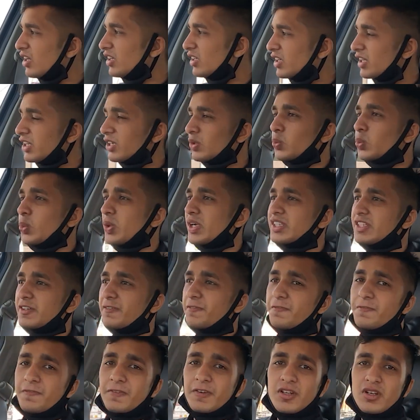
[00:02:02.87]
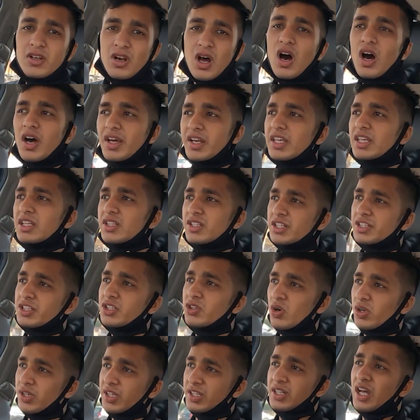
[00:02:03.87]
color with Ferrari
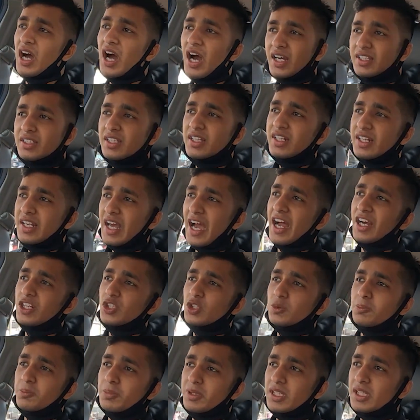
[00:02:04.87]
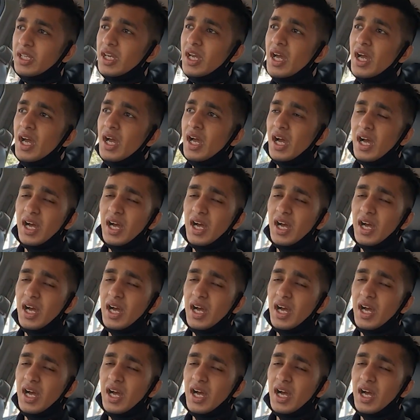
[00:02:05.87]
written on it. Either it had to be